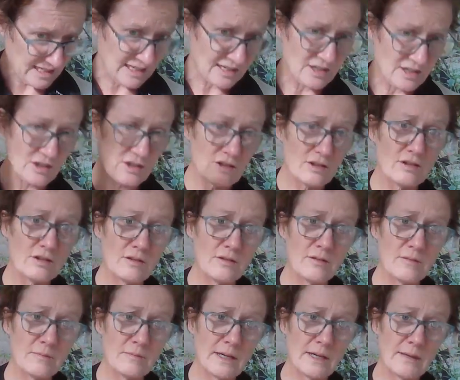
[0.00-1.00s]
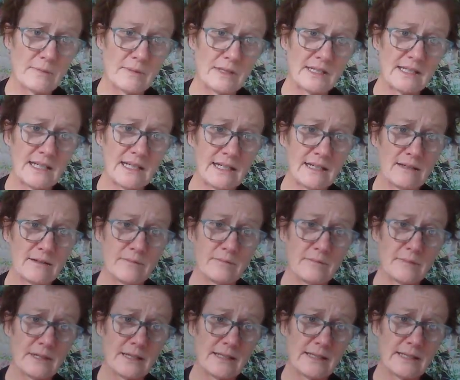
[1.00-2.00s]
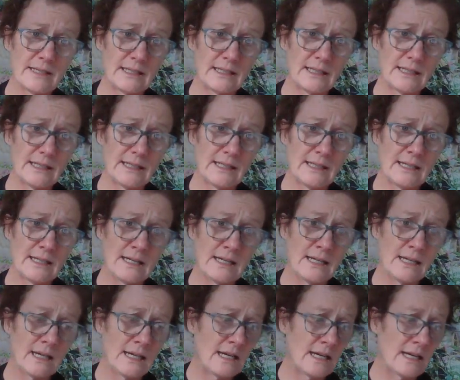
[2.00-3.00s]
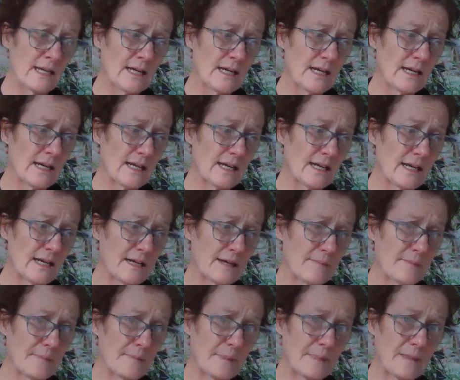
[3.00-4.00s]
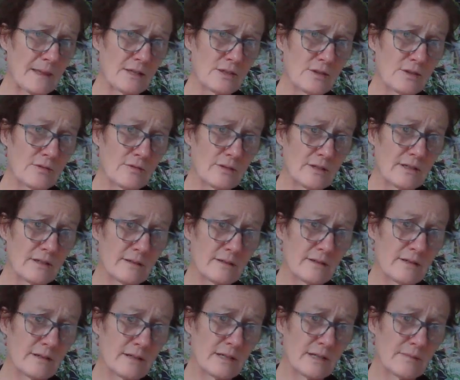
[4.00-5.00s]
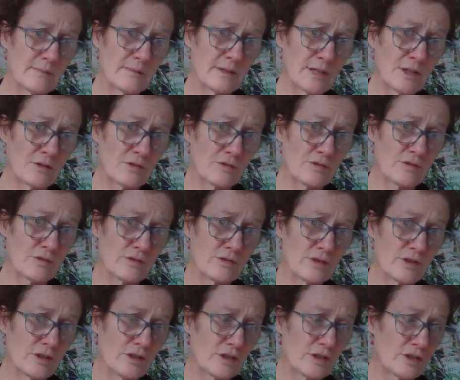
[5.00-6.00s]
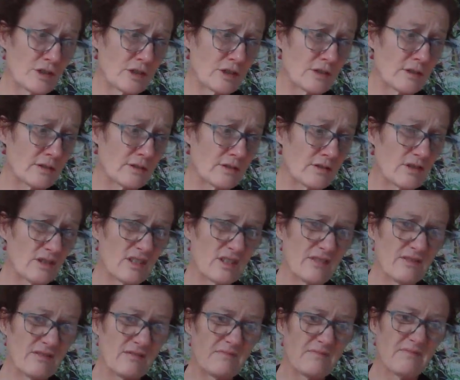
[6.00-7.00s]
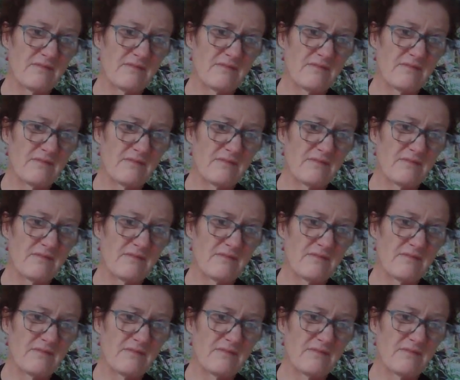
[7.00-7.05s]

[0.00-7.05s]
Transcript: had to pat me down basically, and do a manual search, sort of,